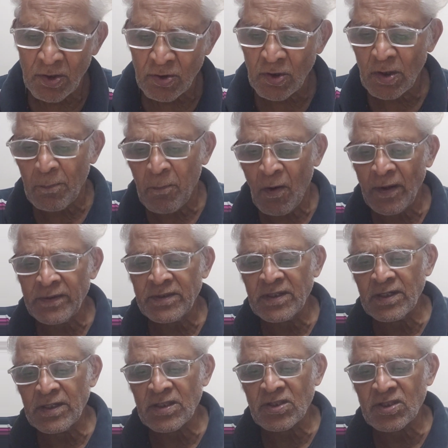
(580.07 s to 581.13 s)
So the point
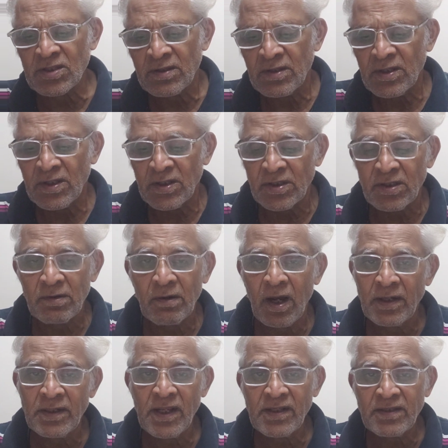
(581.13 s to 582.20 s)
here is,
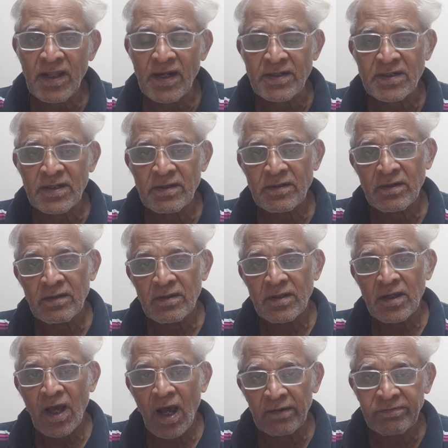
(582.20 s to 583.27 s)
unlike that,
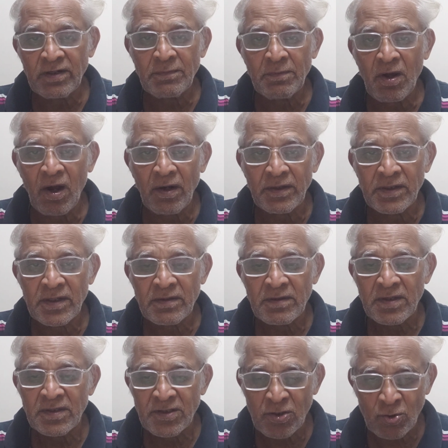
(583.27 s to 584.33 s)
our God,
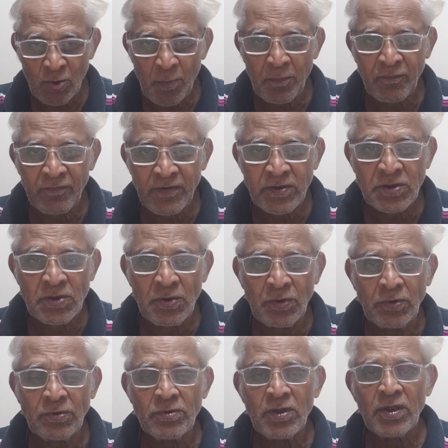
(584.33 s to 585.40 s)
the
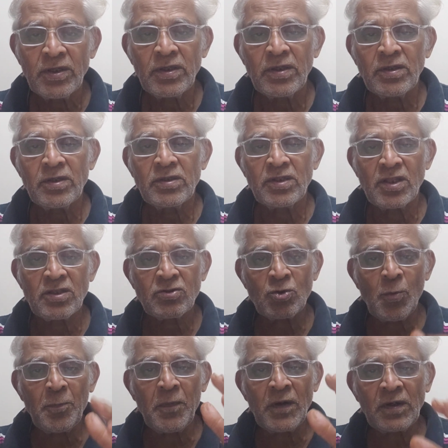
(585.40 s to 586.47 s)
Vishnu, the
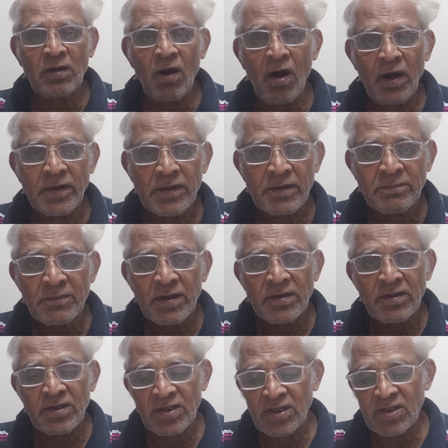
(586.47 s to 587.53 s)
super God,
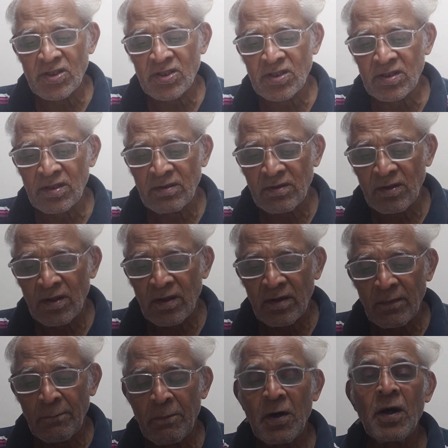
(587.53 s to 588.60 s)
he is
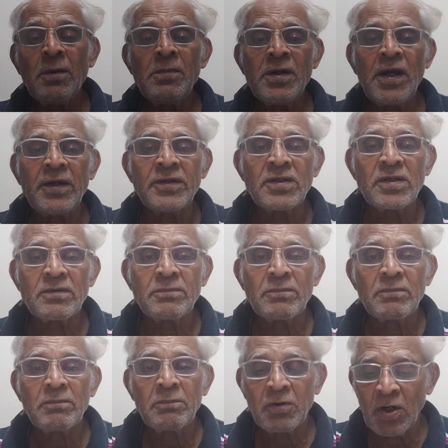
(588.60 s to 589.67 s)
permanent
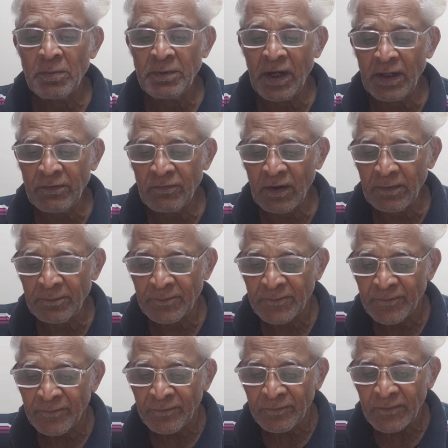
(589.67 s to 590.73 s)
one.
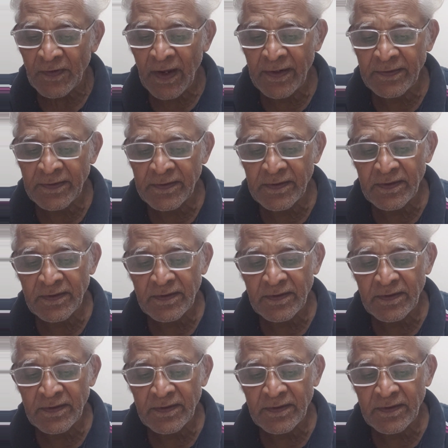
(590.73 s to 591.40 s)
And